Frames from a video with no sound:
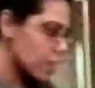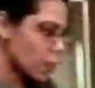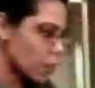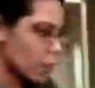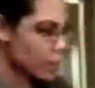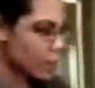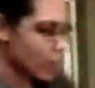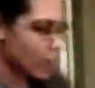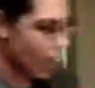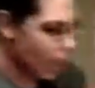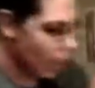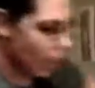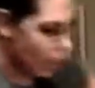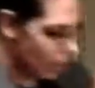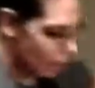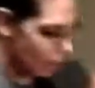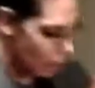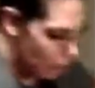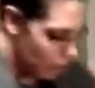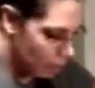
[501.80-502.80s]
here on
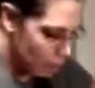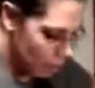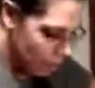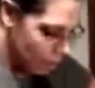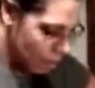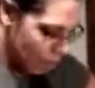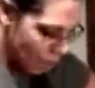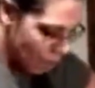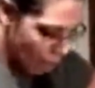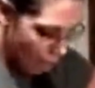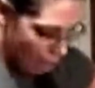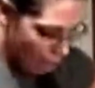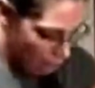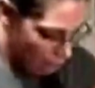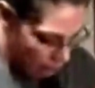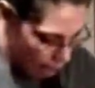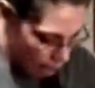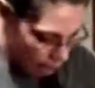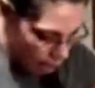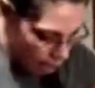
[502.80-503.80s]
time
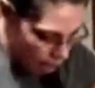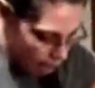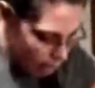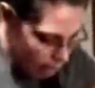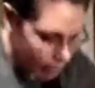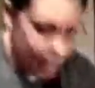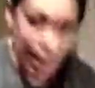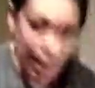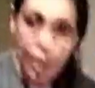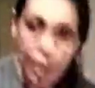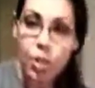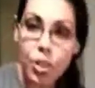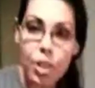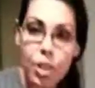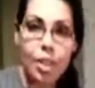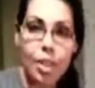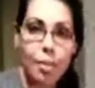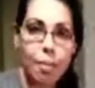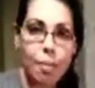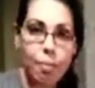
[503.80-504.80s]
and taste
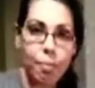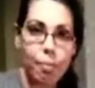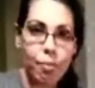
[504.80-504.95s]
it.